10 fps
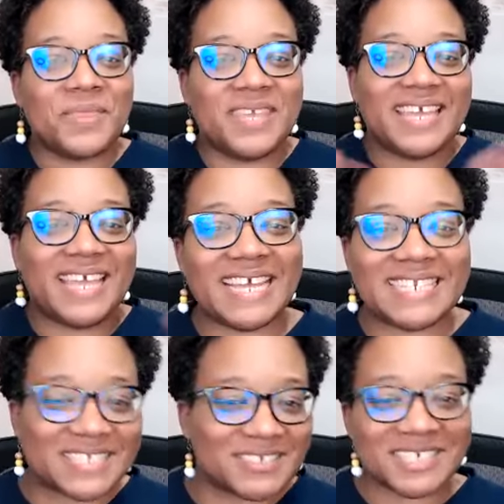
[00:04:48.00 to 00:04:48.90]
you
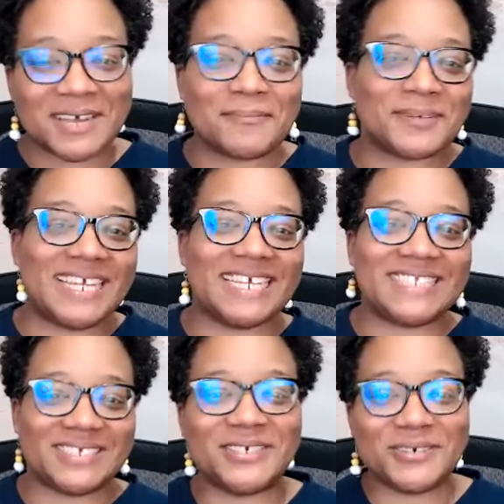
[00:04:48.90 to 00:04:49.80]
can't jump
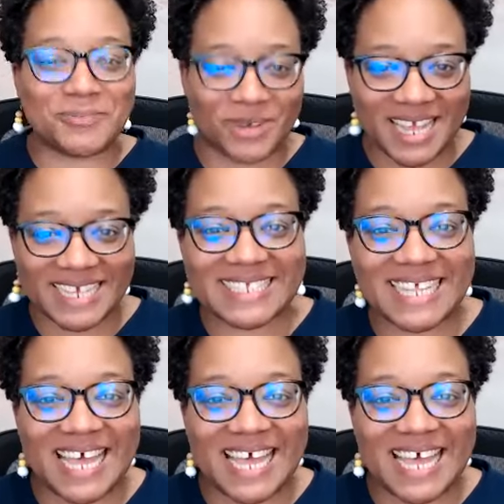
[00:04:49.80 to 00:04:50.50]
into Brian's